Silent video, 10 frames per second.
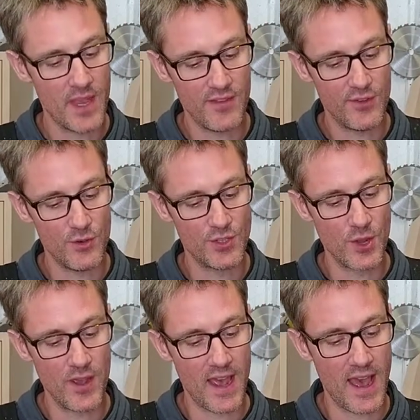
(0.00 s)
If you
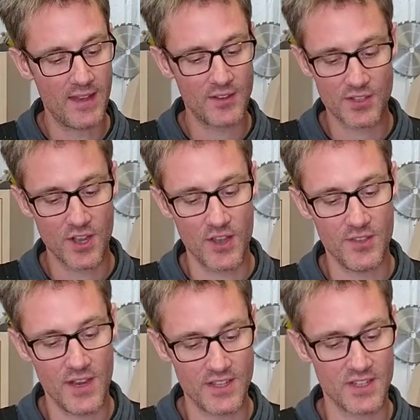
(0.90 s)
do it and
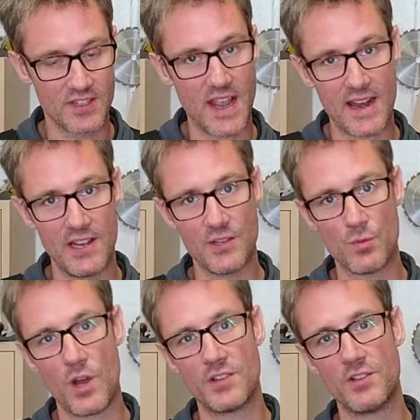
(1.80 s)
decide that it's exactly as
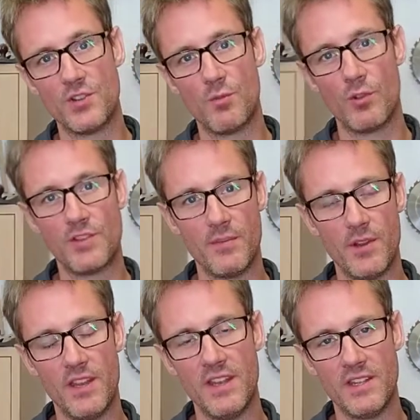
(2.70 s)
white as you want it
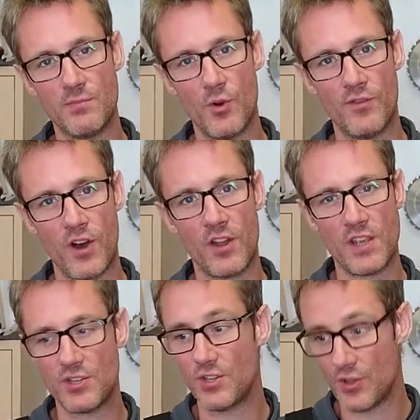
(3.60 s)
but it needs more
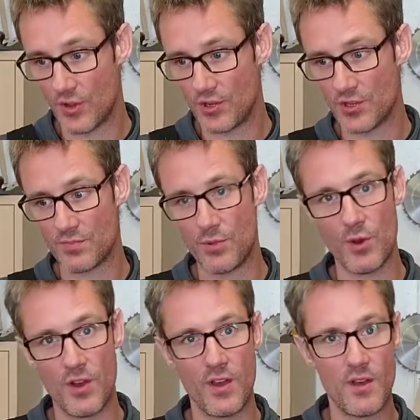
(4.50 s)
varnish, you can just
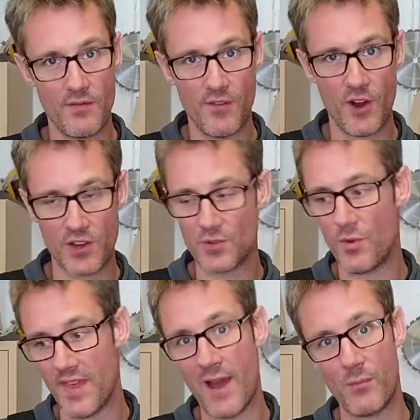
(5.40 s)
put varnish
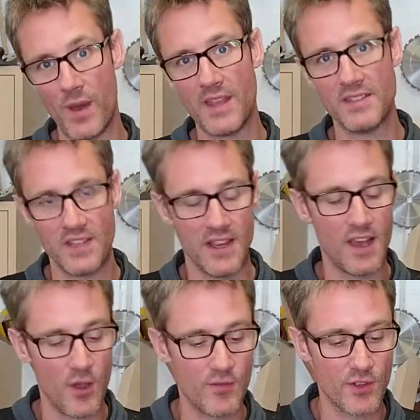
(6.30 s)
without paint in
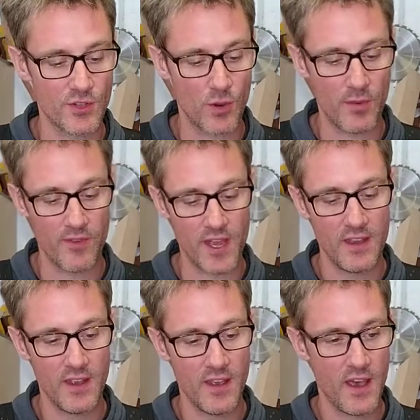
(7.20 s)
it over the top of it,
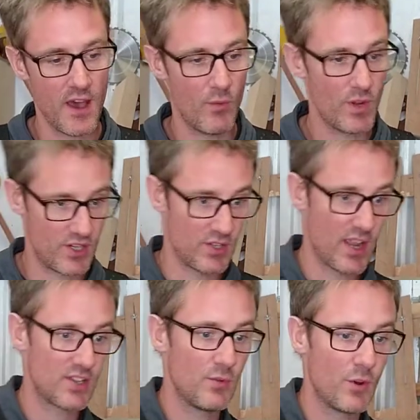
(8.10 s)
which is
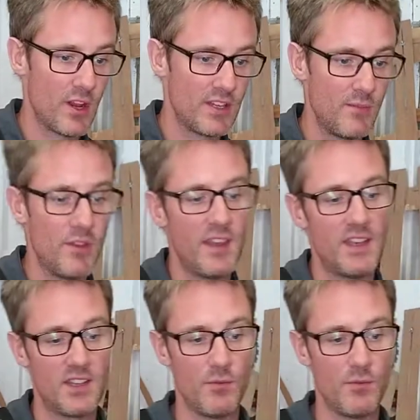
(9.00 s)
actually what I did with this.